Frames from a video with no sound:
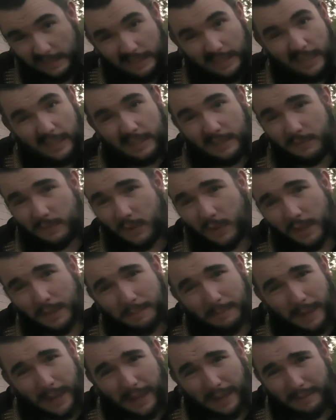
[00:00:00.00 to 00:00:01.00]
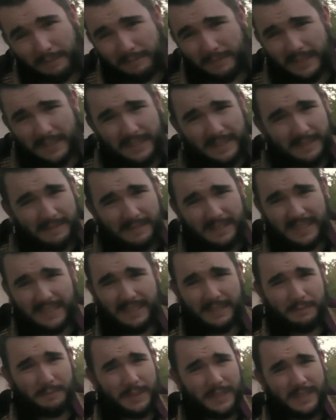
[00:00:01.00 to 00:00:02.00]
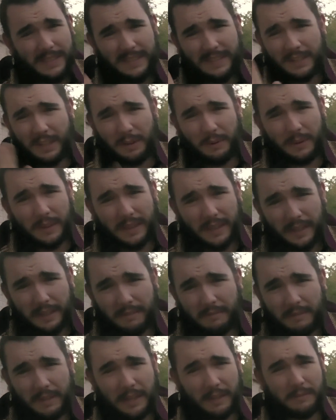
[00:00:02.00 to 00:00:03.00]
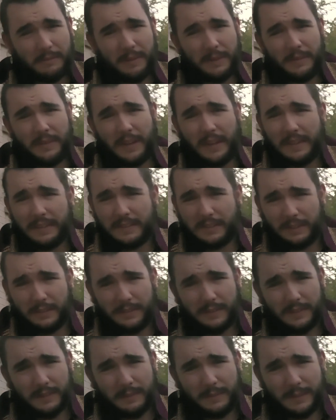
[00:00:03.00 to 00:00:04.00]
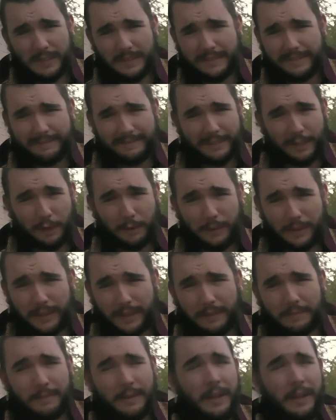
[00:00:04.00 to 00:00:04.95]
It's Freud, man. We just go with it. Like, we don't take it seriously. We just go with it.